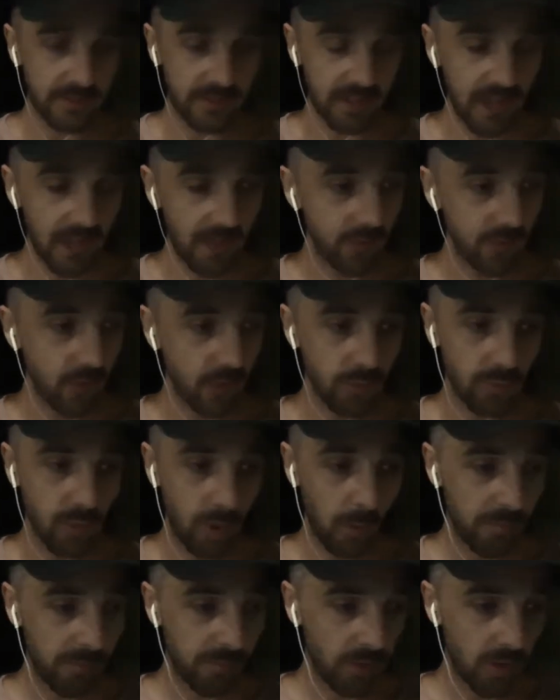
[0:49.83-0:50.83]
And I've known
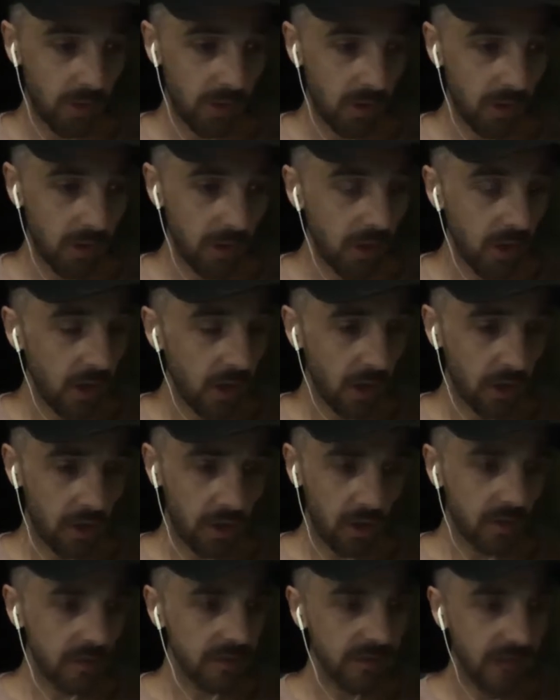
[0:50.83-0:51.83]
Rob for a
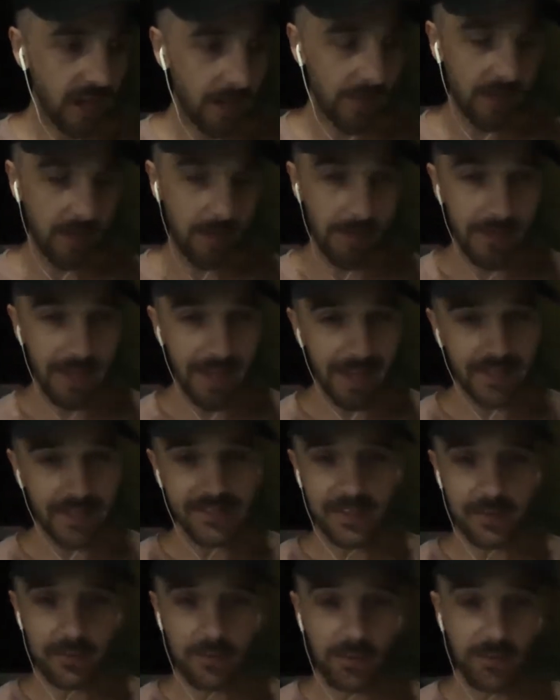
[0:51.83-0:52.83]
long time now, maybe
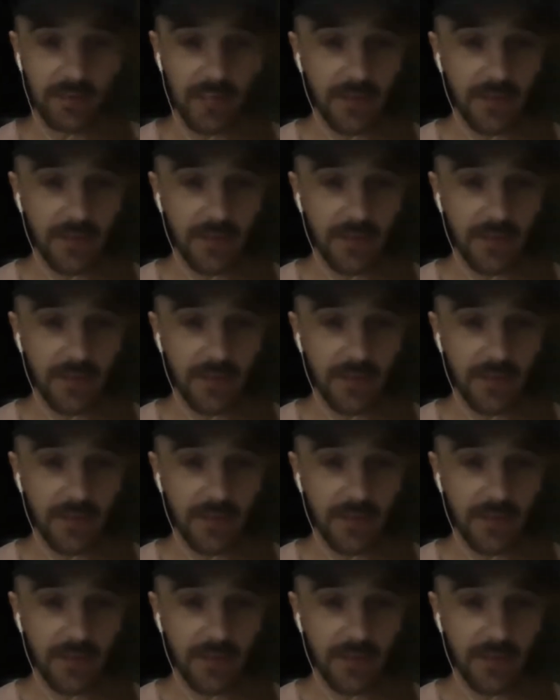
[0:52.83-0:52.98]
18 months,